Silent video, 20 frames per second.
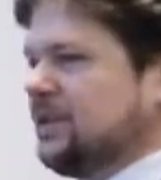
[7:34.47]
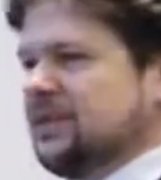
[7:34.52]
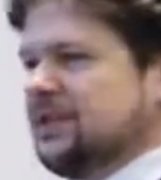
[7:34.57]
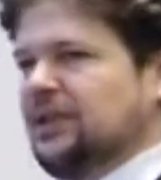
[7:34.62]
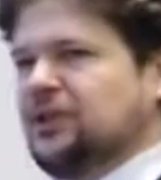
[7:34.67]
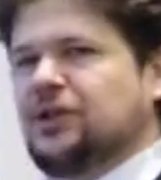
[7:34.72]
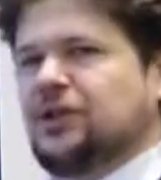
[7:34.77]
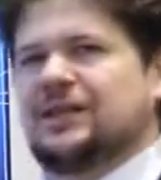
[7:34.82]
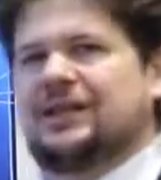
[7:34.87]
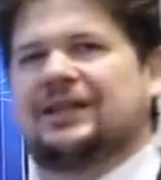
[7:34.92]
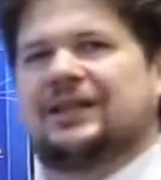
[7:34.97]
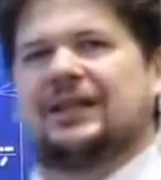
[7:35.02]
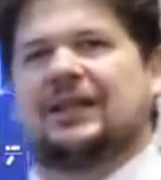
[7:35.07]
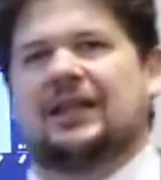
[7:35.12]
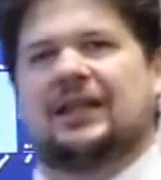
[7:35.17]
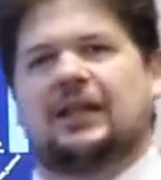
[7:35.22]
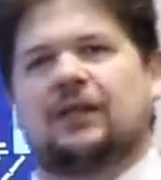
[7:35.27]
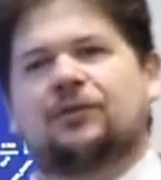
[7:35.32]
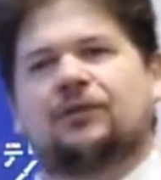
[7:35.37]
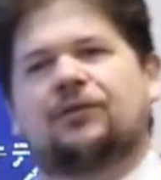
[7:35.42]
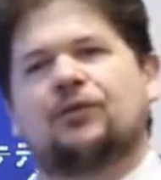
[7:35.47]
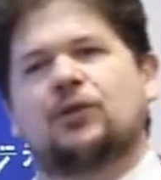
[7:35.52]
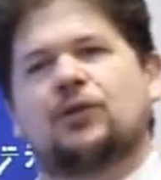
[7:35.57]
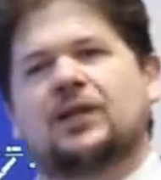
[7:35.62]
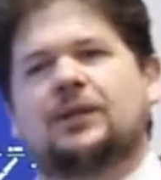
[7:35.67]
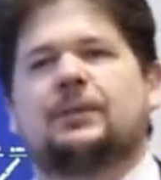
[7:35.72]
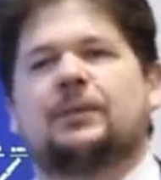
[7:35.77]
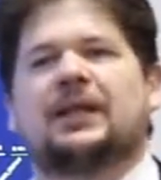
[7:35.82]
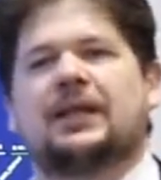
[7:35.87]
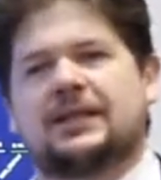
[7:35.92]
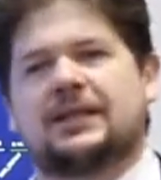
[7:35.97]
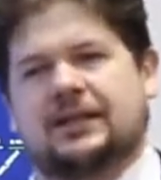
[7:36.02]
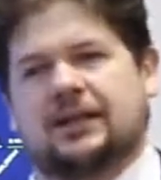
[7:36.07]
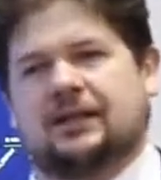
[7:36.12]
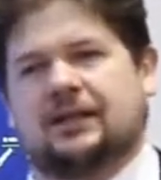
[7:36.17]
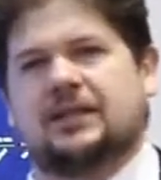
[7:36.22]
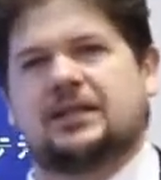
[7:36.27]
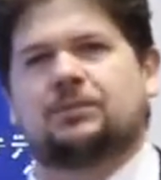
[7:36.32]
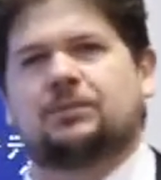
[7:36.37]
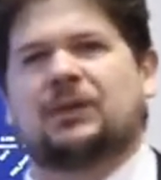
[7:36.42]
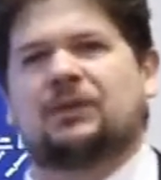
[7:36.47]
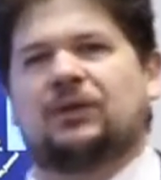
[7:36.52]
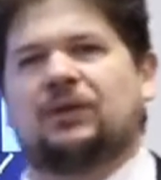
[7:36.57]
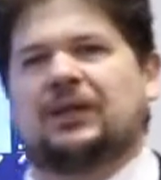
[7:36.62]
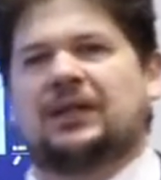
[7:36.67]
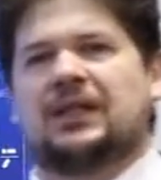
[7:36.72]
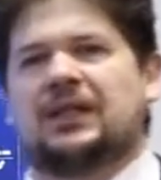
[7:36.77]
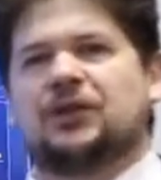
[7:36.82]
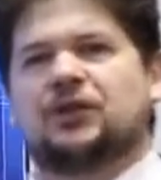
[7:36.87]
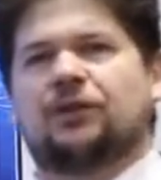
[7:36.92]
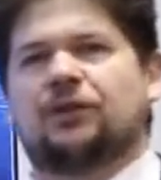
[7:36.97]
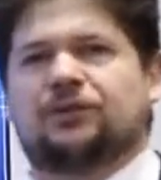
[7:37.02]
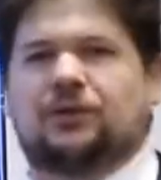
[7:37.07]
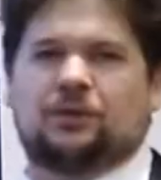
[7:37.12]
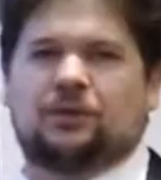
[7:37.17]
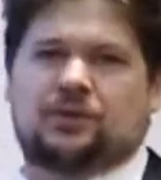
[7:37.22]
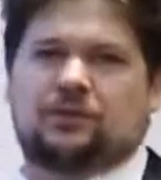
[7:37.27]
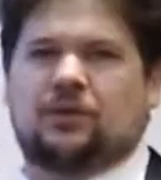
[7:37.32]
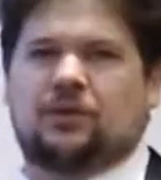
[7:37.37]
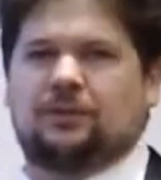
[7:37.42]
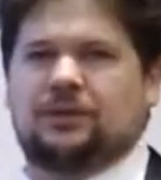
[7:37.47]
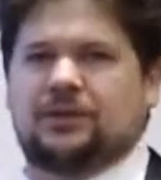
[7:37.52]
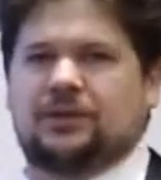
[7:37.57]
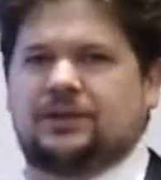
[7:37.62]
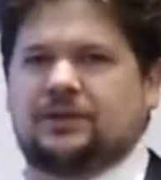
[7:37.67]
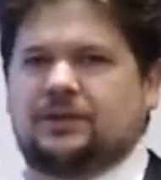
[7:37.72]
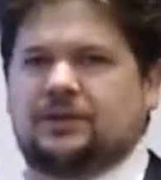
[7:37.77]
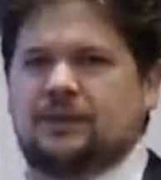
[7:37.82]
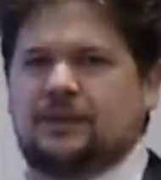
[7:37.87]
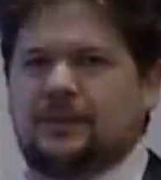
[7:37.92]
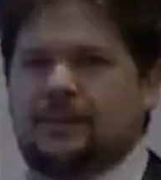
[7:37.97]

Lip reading: such as a delay of 40 milliseconds between each of those robots.